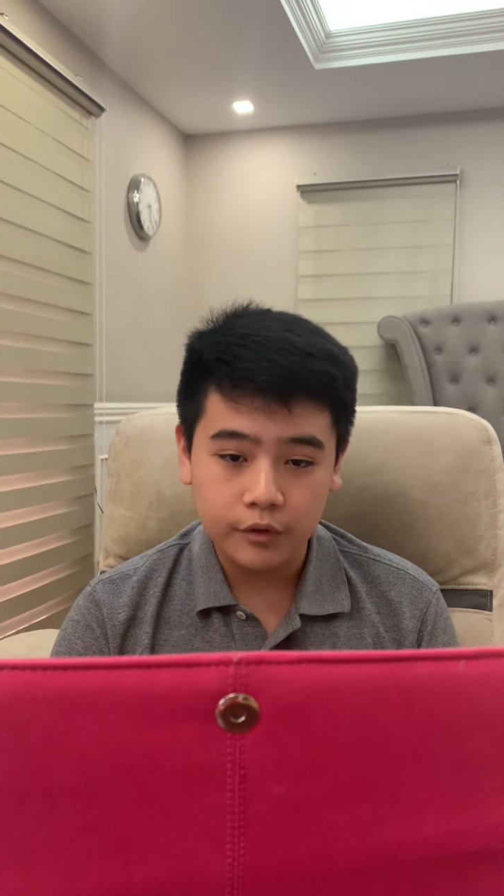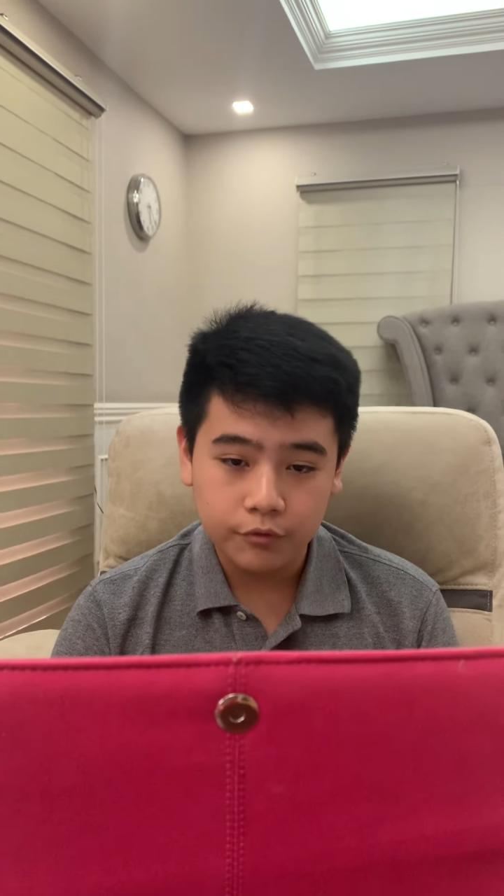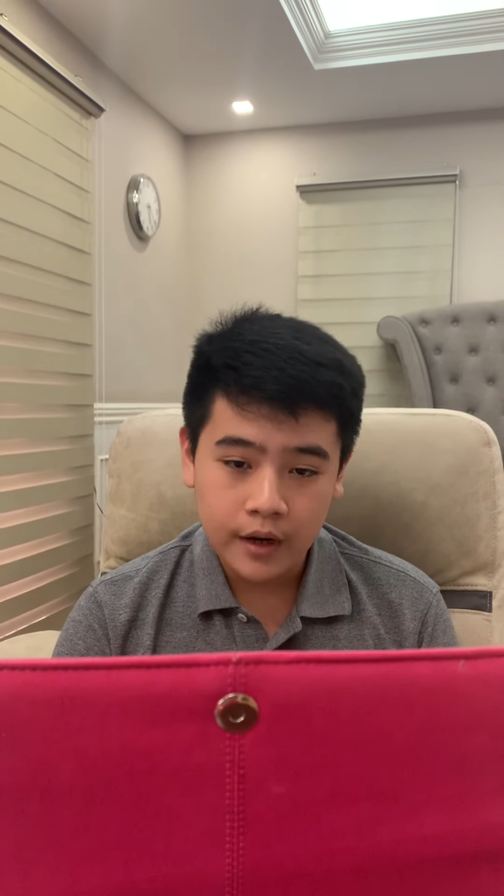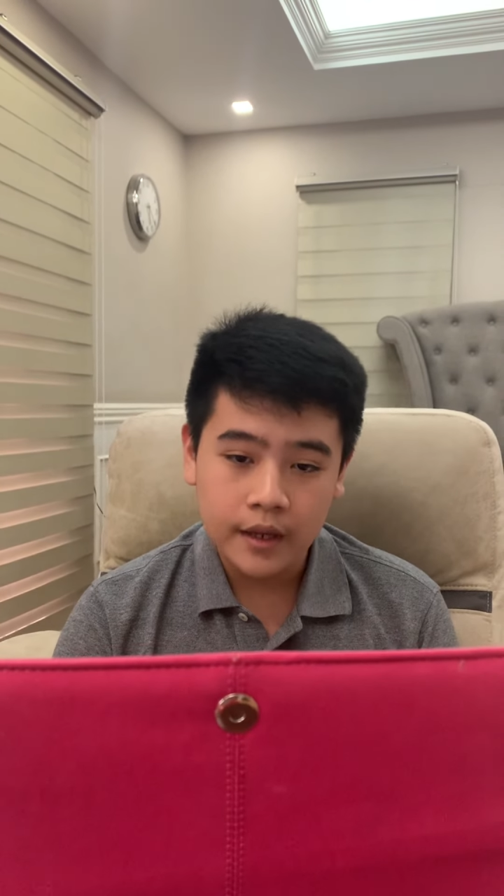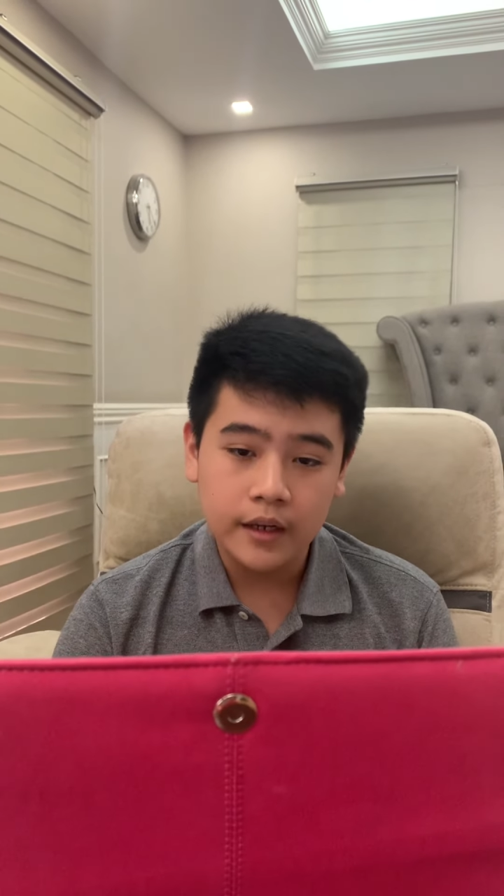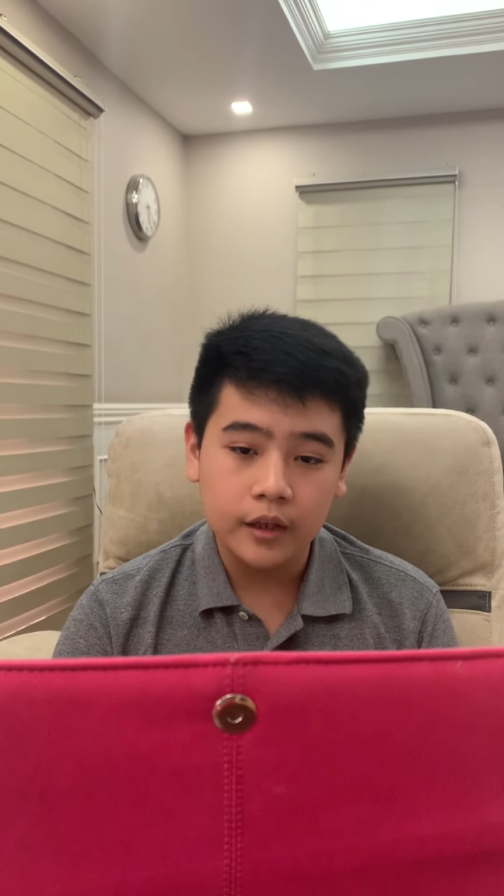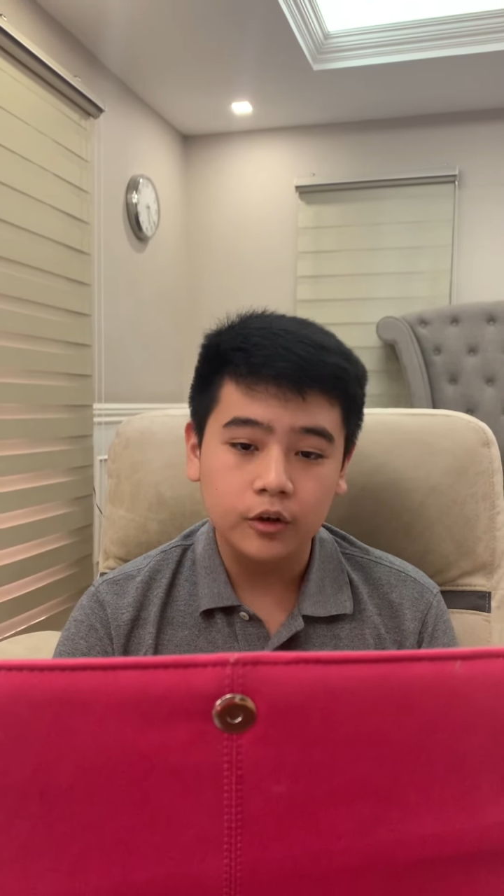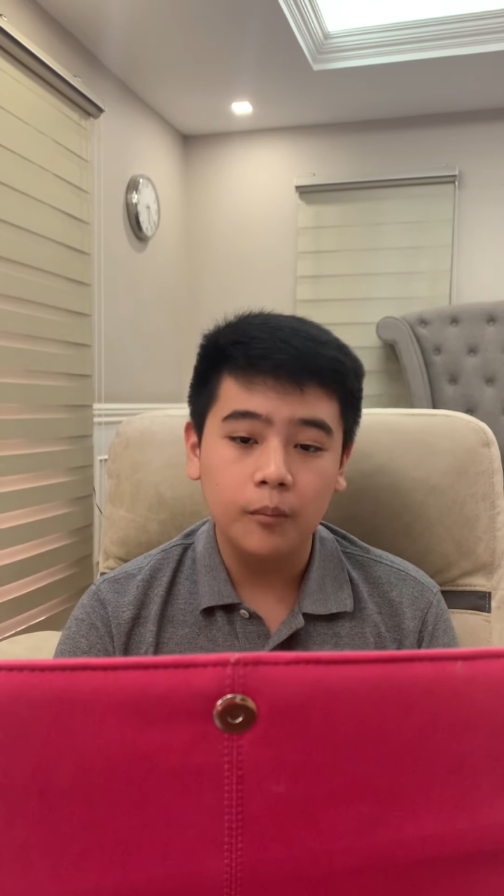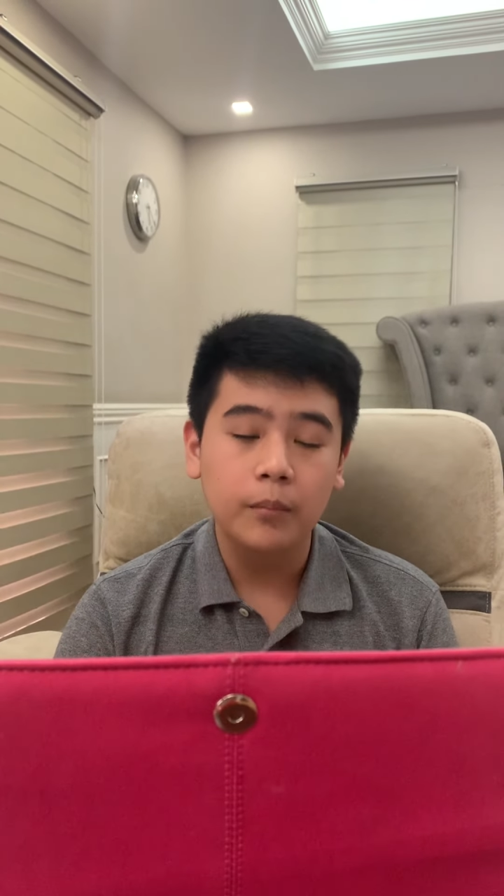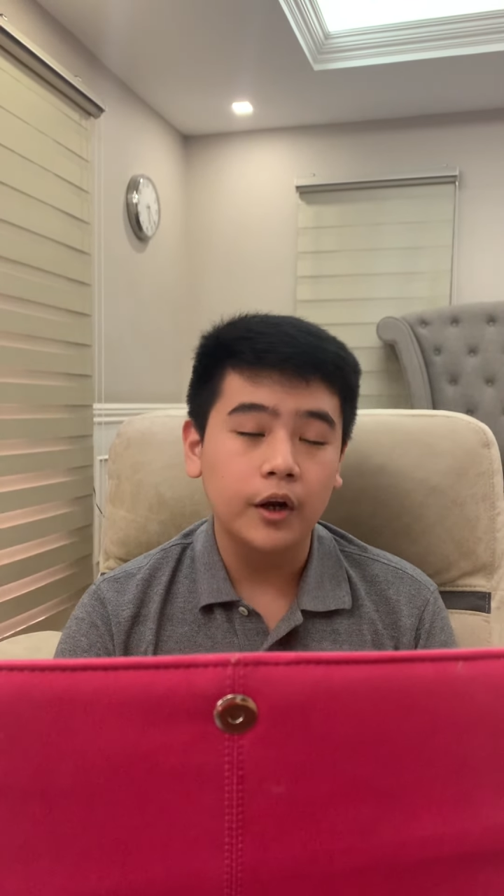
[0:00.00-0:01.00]
friend and
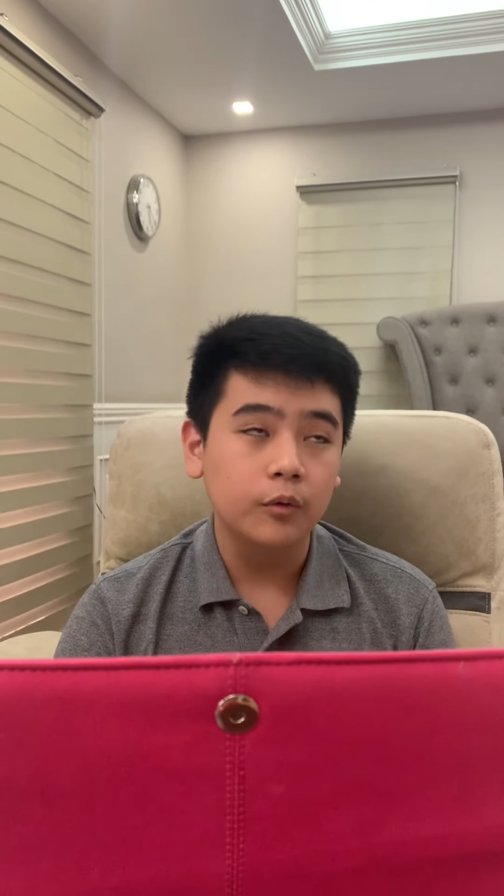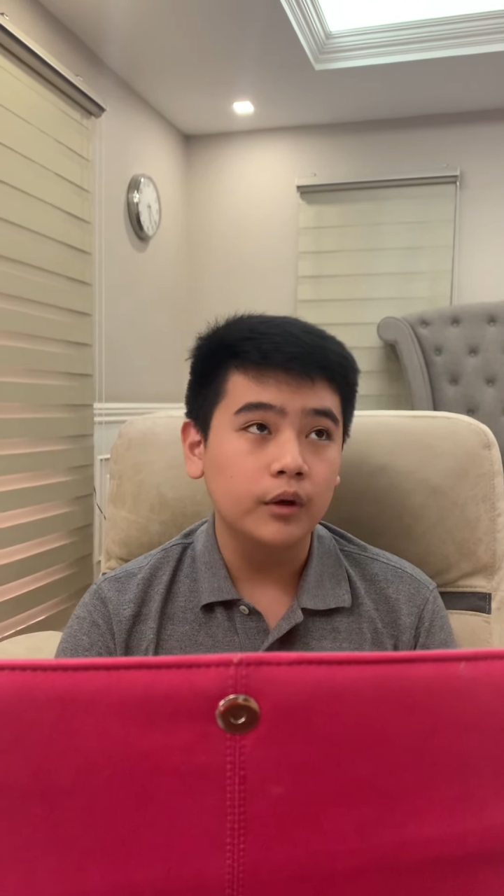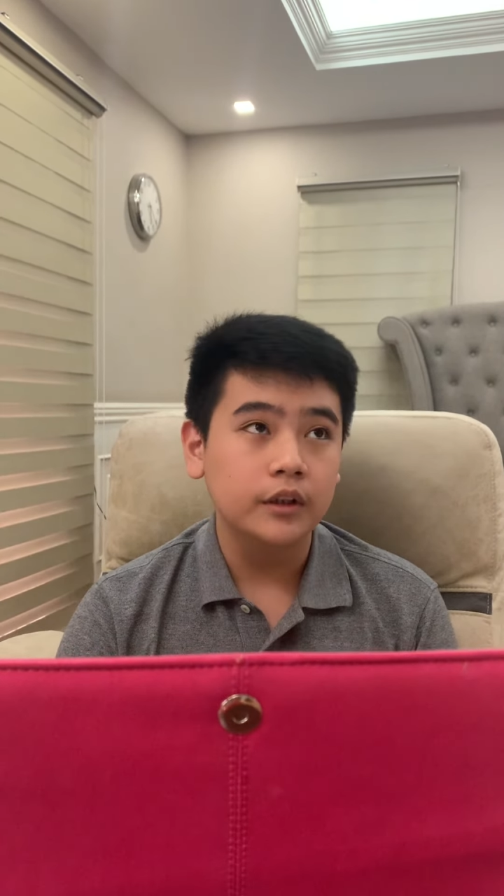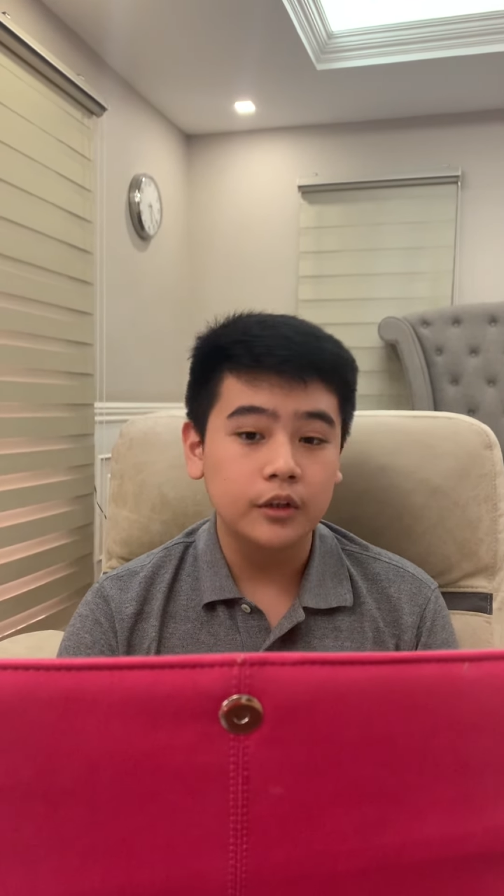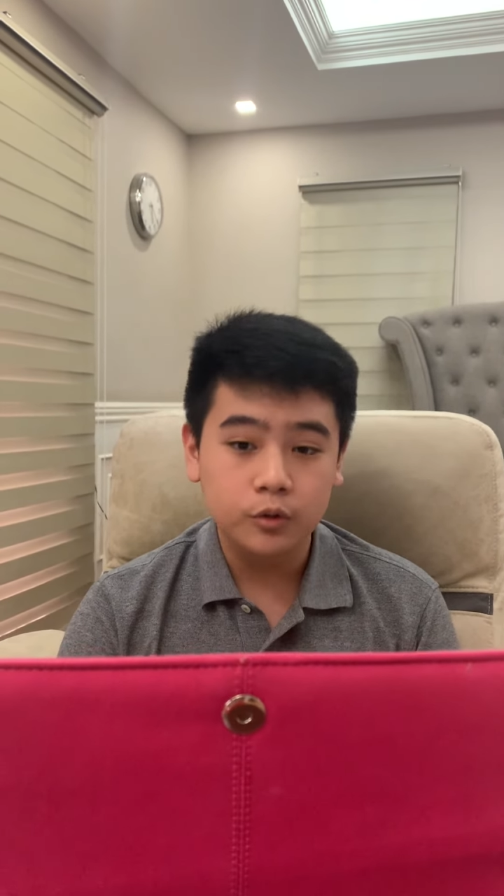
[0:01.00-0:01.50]
comparing what the